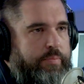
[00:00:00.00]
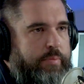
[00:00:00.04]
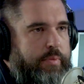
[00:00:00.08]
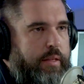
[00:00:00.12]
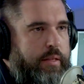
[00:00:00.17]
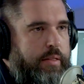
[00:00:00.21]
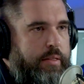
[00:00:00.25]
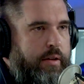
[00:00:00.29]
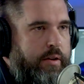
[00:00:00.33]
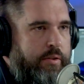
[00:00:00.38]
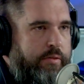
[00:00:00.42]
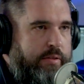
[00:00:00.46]

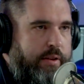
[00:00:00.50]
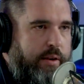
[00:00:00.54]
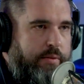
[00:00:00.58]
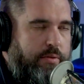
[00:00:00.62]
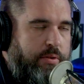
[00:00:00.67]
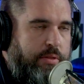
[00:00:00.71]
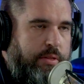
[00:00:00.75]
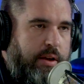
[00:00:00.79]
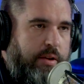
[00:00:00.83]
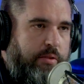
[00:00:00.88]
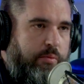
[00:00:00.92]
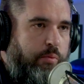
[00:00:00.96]
There's
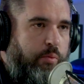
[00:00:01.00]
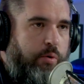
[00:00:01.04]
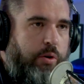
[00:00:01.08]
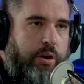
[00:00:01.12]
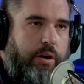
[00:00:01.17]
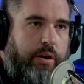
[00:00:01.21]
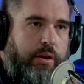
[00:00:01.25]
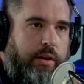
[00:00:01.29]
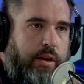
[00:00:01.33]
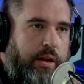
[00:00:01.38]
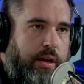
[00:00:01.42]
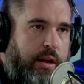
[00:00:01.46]
several things.
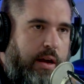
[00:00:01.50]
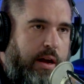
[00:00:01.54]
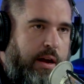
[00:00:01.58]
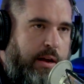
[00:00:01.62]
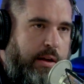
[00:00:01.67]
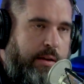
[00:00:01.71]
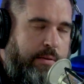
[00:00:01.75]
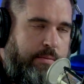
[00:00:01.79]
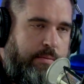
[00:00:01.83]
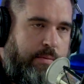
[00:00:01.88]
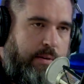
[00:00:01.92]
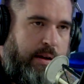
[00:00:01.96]
One,
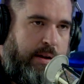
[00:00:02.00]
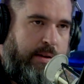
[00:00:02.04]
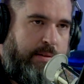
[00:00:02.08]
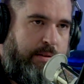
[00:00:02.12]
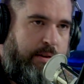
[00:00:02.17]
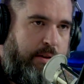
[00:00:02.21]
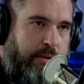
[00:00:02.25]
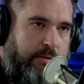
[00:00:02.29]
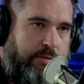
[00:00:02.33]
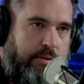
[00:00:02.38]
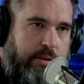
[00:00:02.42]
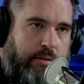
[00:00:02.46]
I
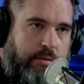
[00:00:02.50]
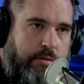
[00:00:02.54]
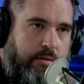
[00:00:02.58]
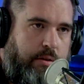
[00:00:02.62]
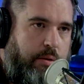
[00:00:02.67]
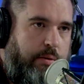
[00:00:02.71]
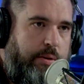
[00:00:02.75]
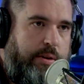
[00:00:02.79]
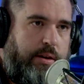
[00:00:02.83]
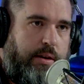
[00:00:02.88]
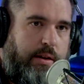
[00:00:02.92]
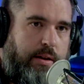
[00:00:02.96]
used it
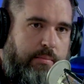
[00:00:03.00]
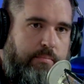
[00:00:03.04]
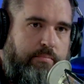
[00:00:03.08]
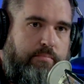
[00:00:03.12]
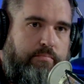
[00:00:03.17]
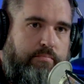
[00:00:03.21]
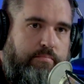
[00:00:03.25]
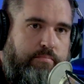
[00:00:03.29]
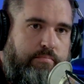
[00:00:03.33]
growing up.